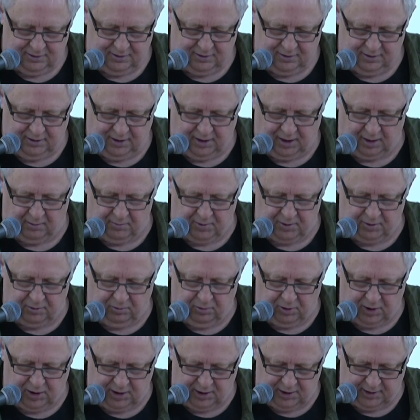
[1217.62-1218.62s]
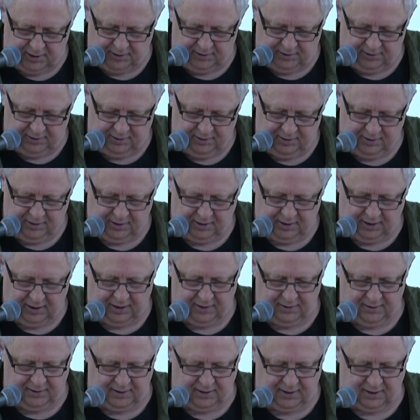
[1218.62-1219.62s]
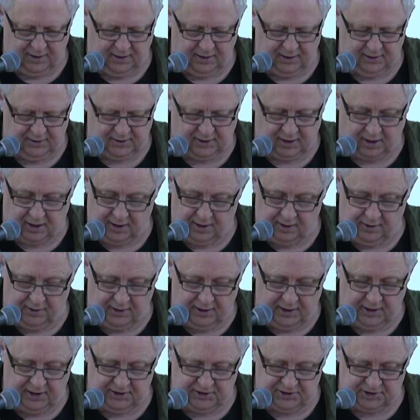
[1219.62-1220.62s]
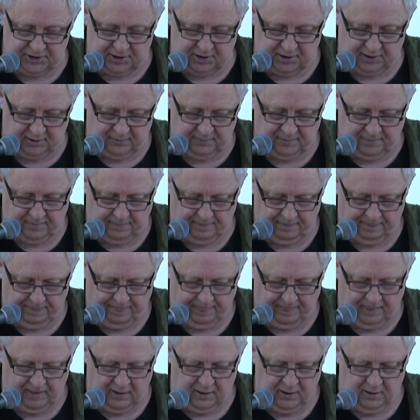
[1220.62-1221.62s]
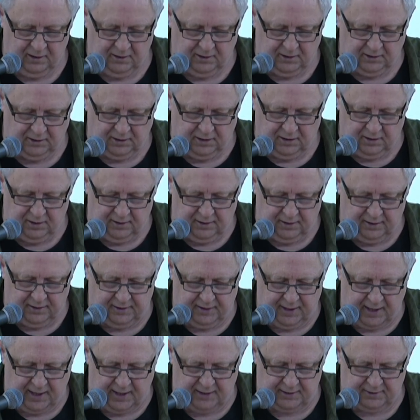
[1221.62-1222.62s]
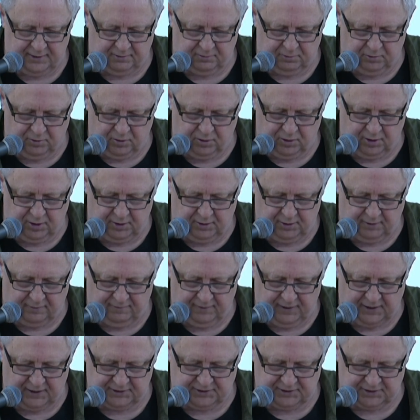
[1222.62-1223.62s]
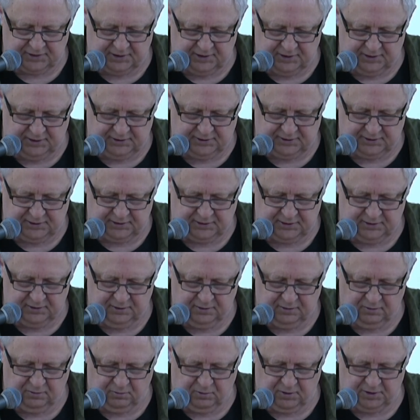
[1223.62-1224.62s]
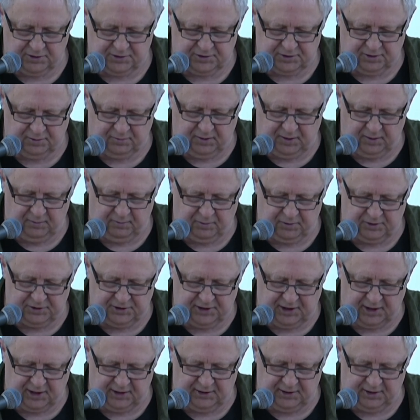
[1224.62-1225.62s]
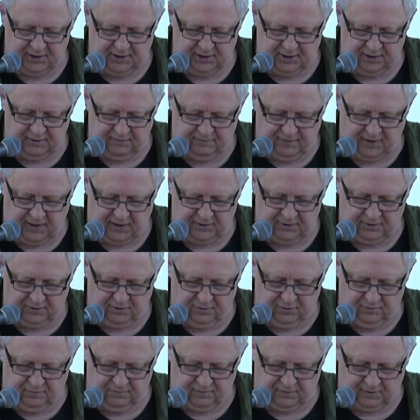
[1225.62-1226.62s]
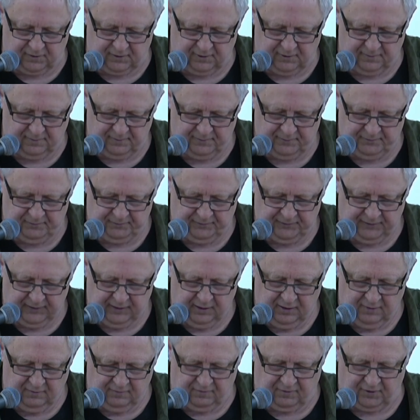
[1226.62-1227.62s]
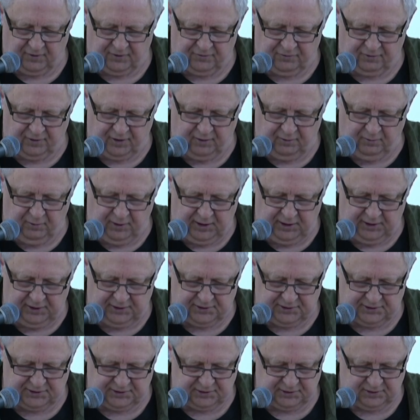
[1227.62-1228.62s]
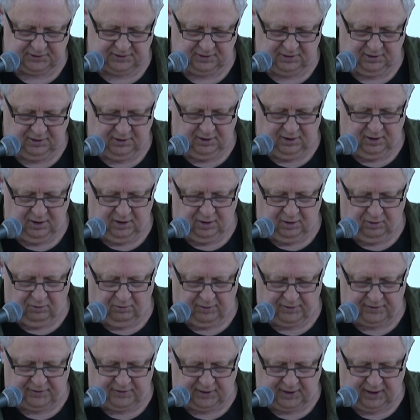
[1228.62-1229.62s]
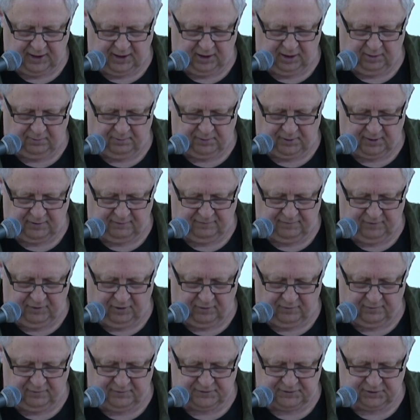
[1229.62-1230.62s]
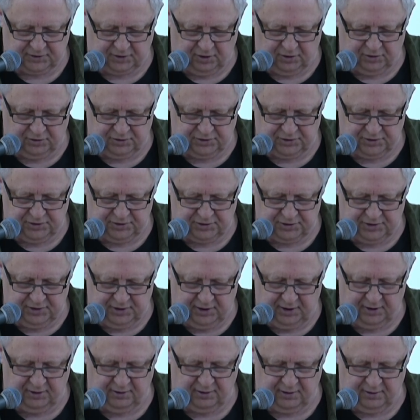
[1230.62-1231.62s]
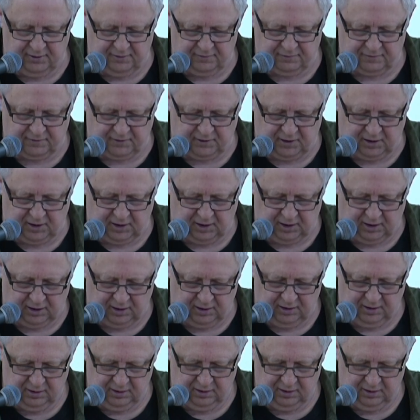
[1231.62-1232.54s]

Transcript: Number one in the entire nation, that award of excellence was to be presented in Vancouver for three weeks with the help of Nova Scotians near and far